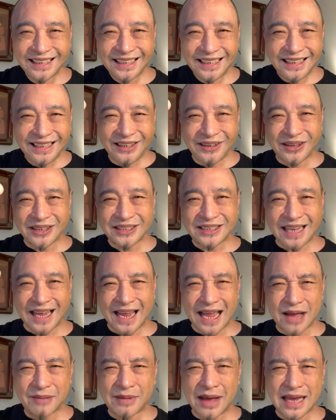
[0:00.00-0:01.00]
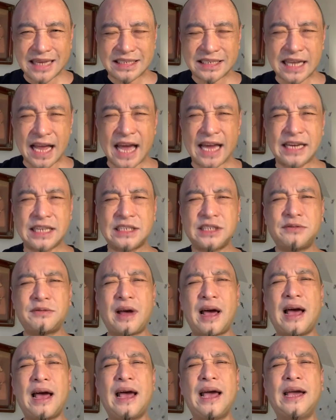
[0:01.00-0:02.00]
You can say, am I
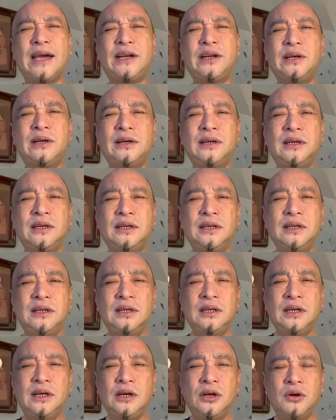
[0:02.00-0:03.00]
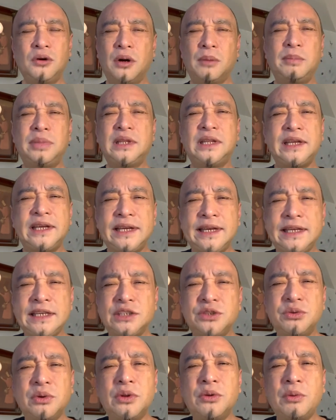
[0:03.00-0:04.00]
satisfied or
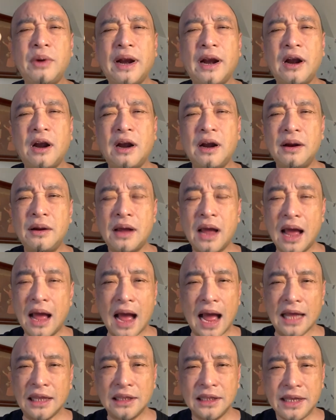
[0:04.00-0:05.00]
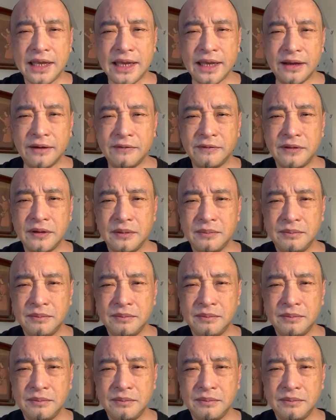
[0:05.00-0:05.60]
pleased with where I live?